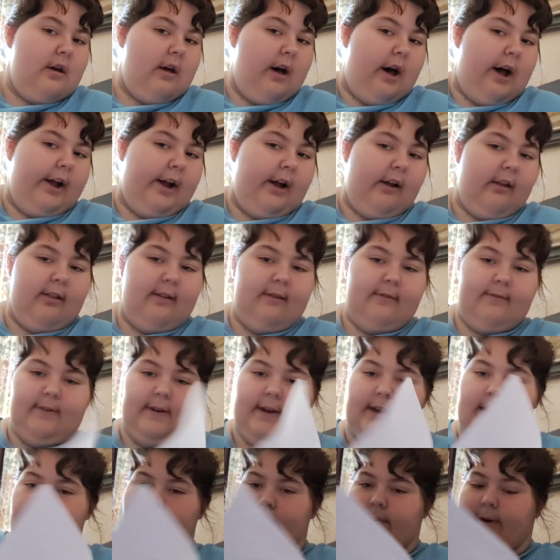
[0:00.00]
I also
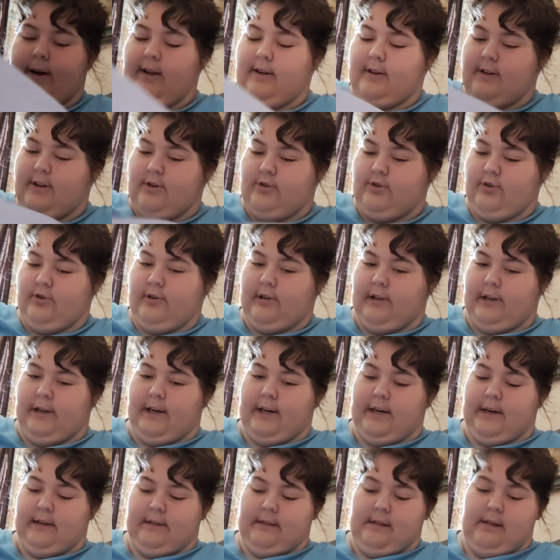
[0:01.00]
forget why I drew a
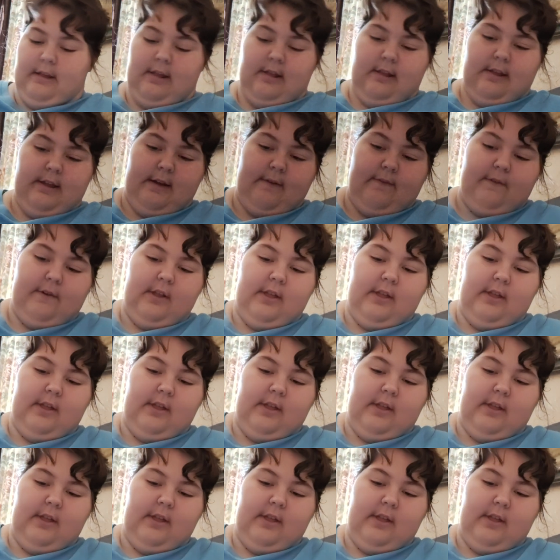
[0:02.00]
lot of this stuff,